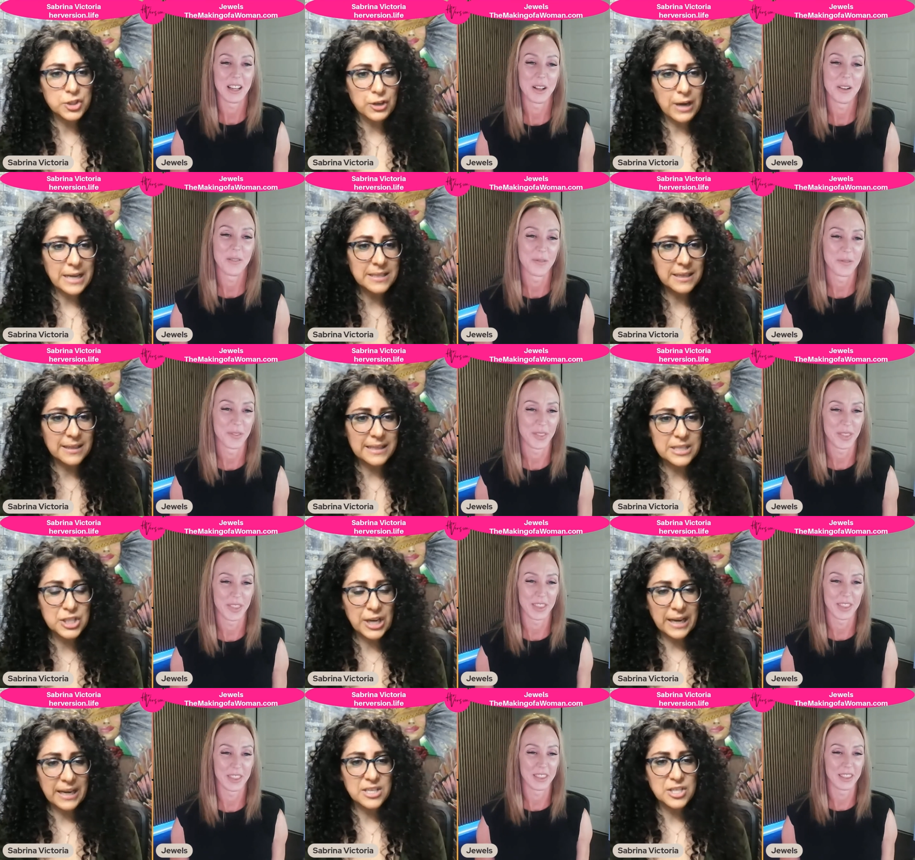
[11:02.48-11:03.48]
Speaker 1: drastically
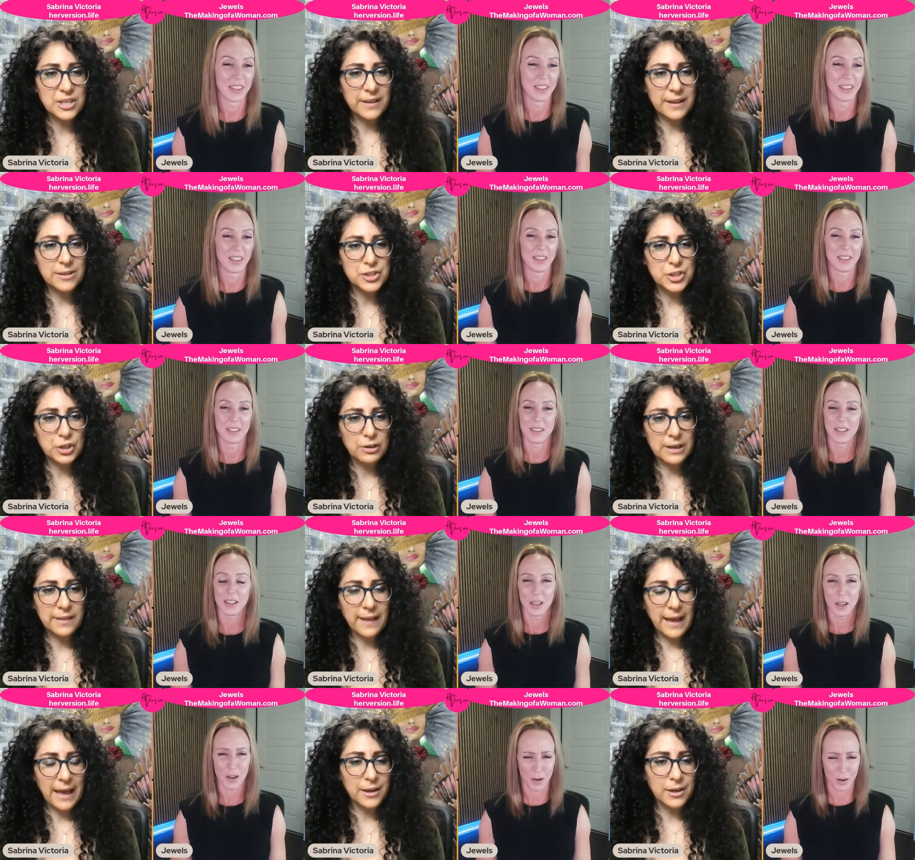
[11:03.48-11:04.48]
change and then during
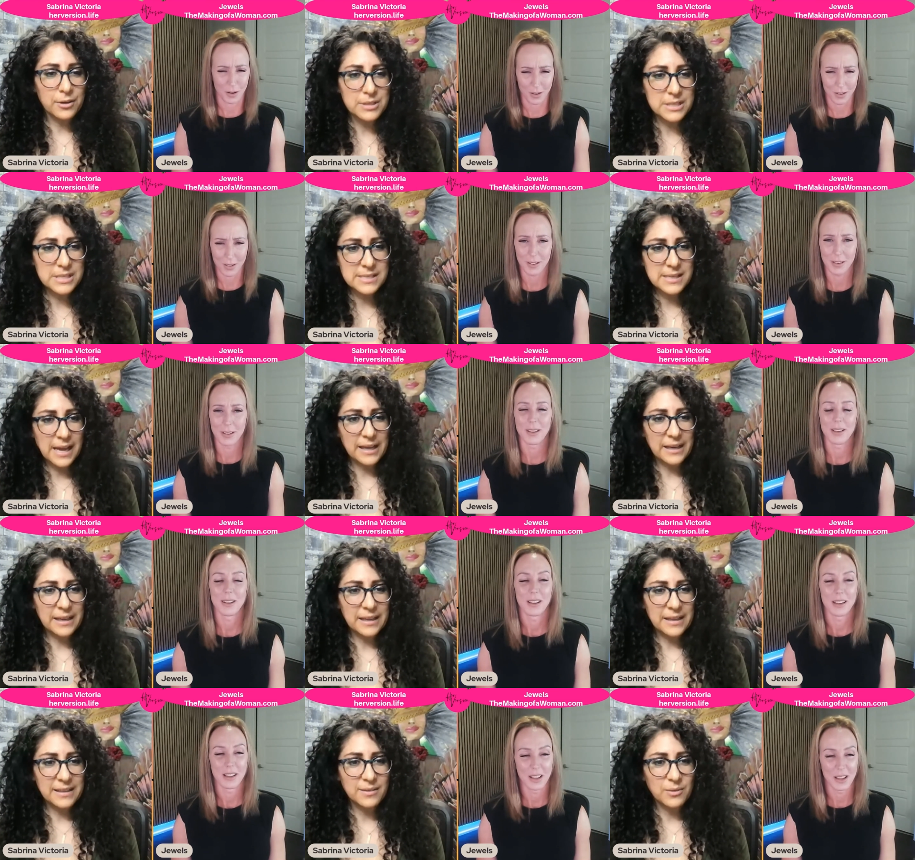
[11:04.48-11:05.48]
that you
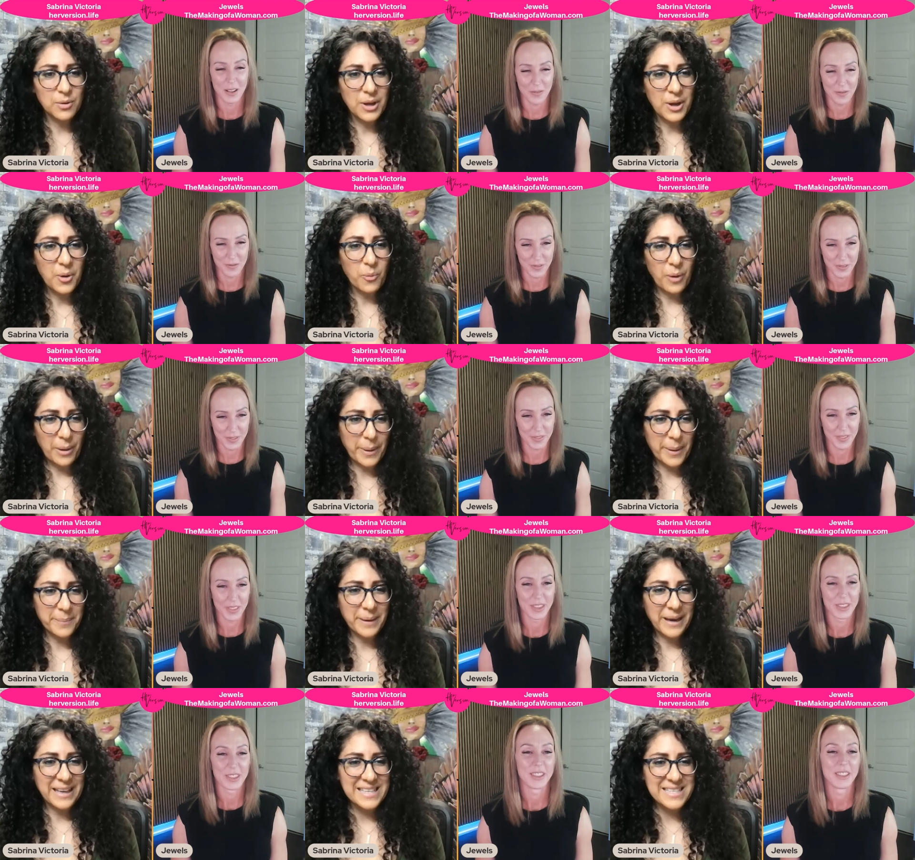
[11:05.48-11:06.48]
decided, wow, my
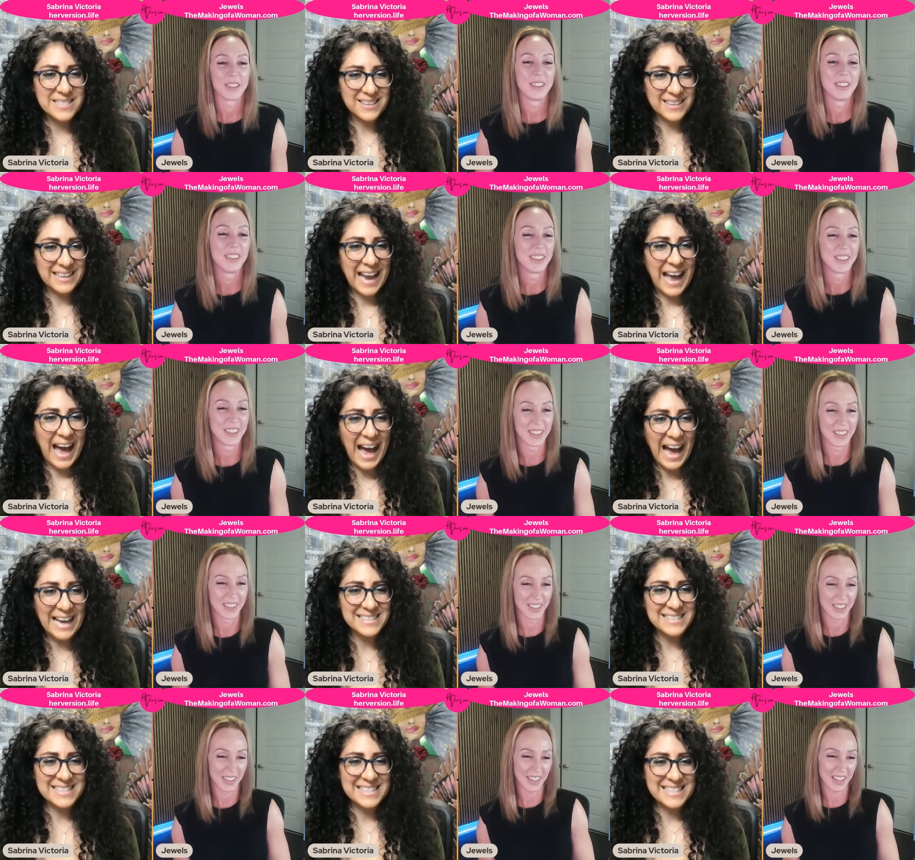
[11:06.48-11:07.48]
body is looking hot.
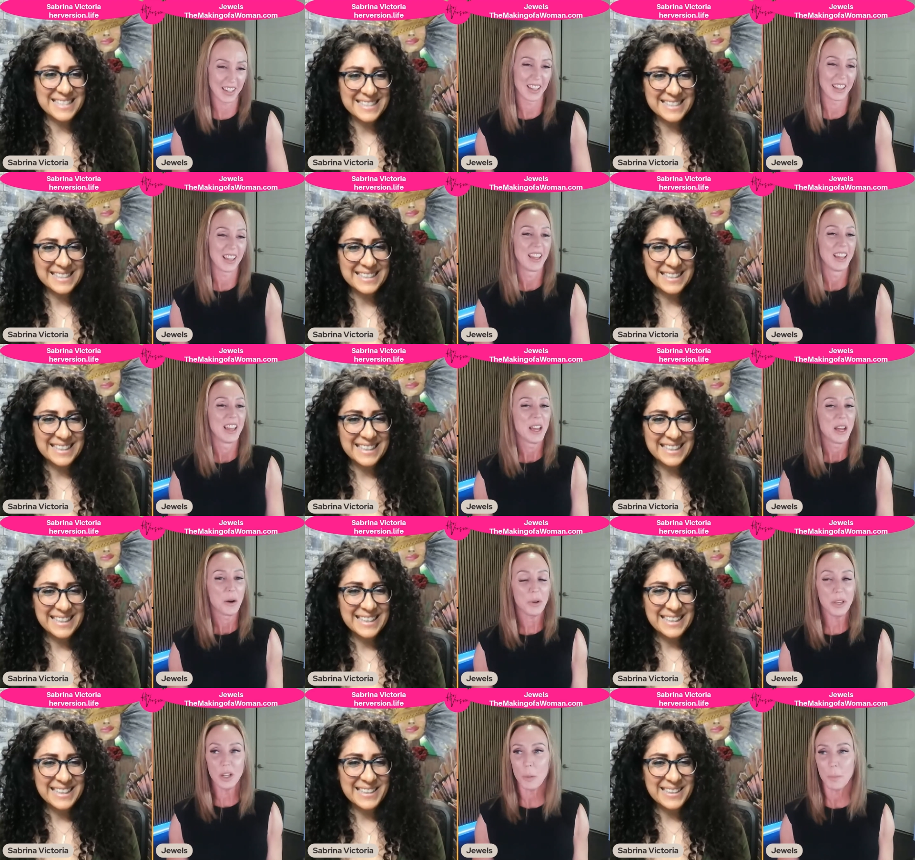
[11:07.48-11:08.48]

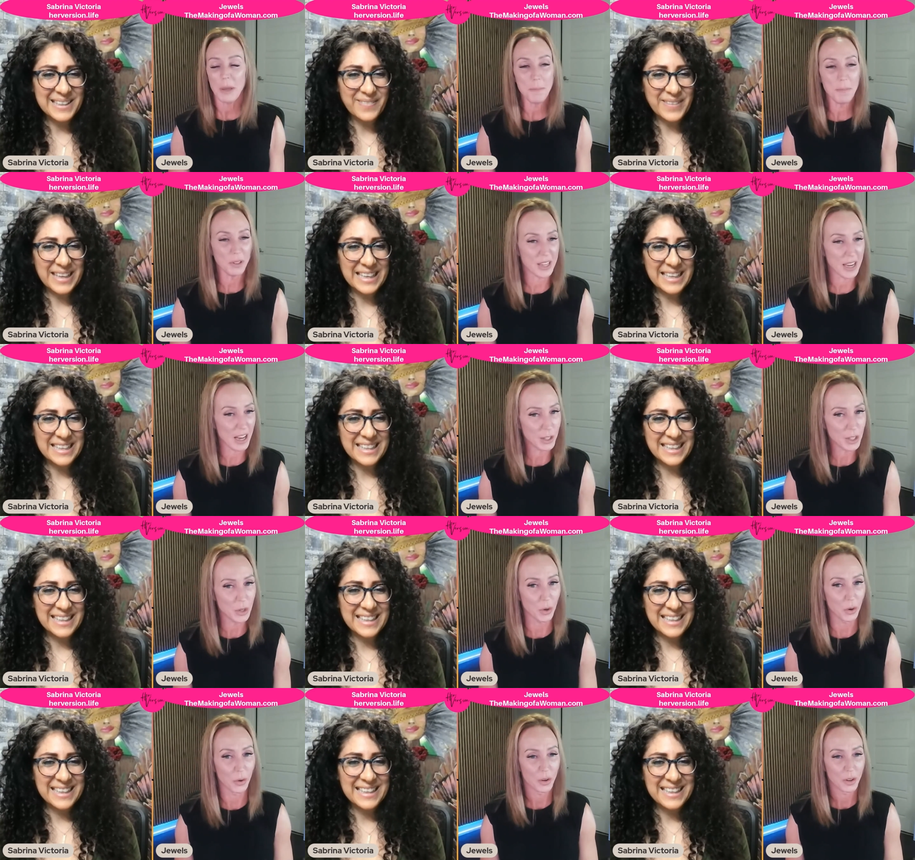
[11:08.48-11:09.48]
Speaker 2: Well, you know, Let people me- tell
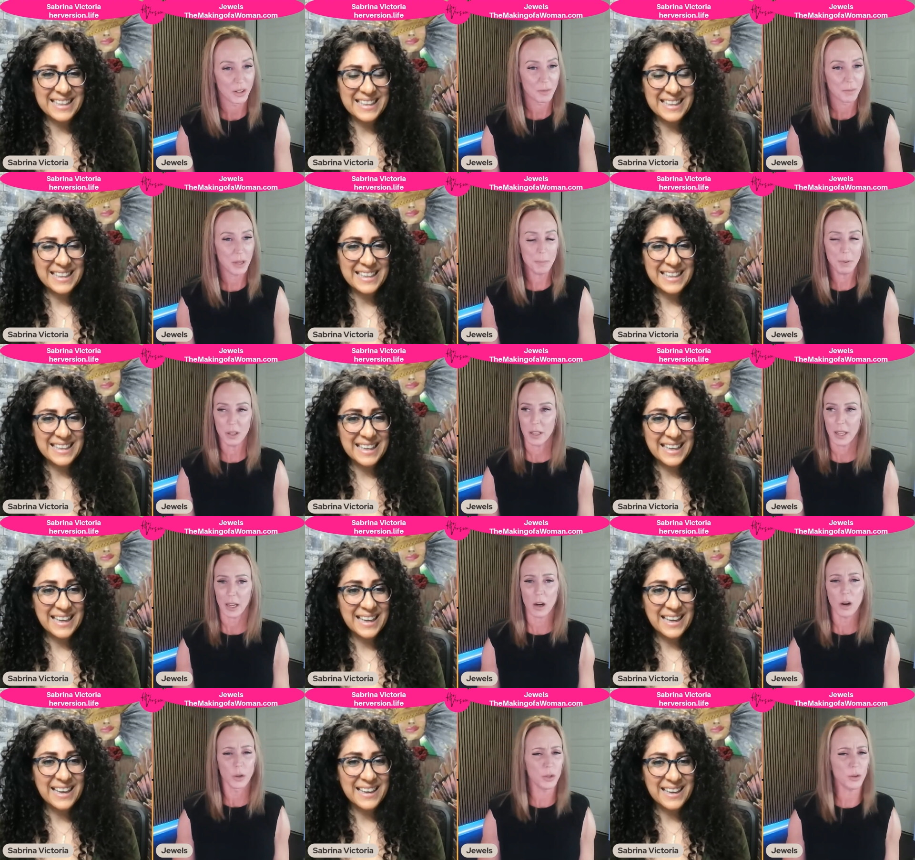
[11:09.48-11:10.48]
you. People are like,
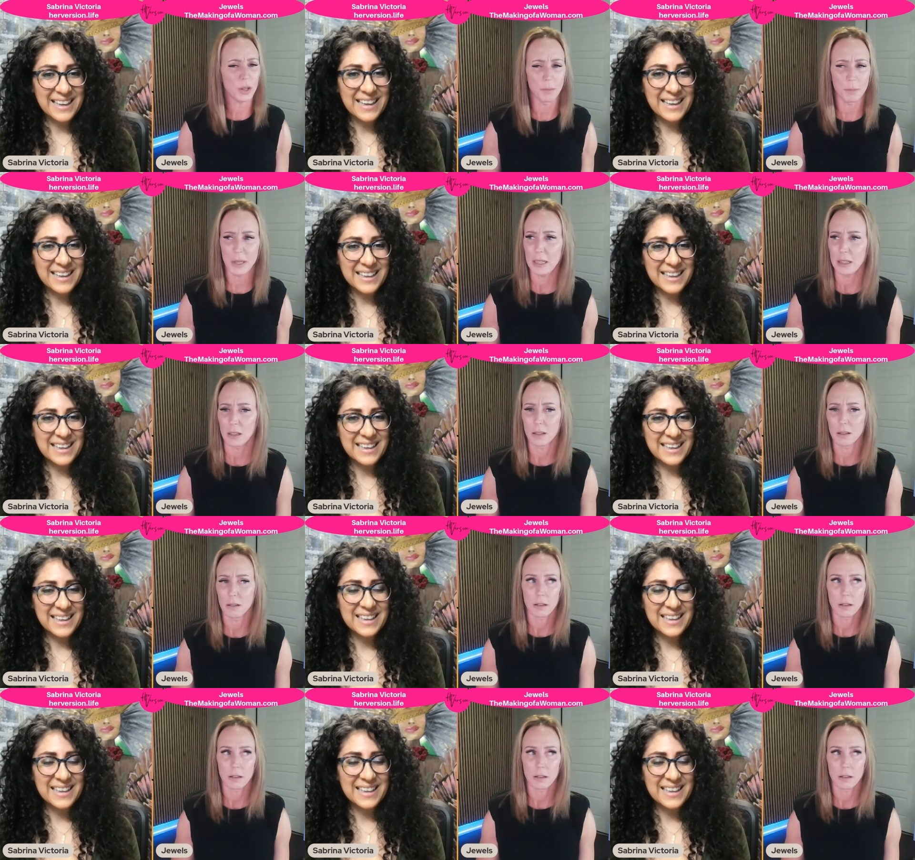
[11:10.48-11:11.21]
"Oh, you compete."